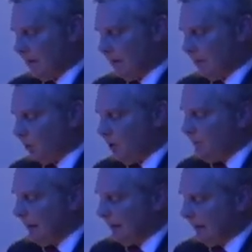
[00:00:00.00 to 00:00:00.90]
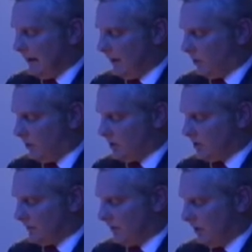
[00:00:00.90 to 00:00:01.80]
It would be, in the words
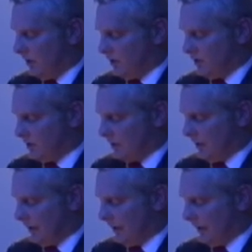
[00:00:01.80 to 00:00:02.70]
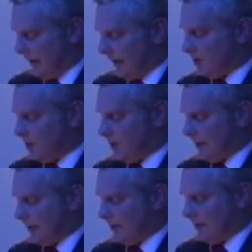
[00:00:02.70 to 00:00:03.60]
of Collins, an
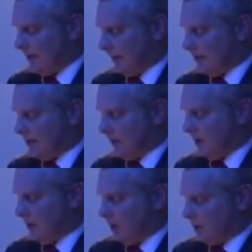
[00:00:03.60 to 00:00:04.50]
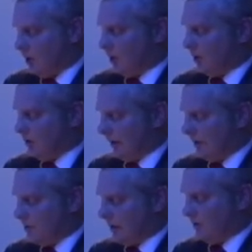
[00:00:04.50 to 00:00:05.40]
exercise in listening to long
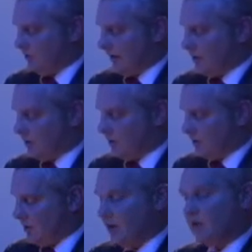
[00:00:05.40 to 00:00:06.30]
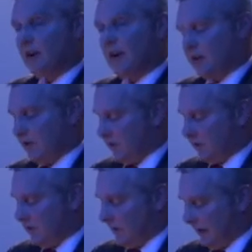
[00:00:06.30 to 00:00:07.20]
dead generations rather
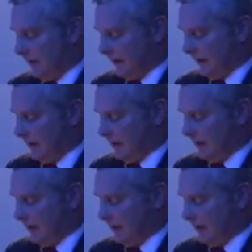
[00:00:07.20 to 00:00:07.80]
than the living.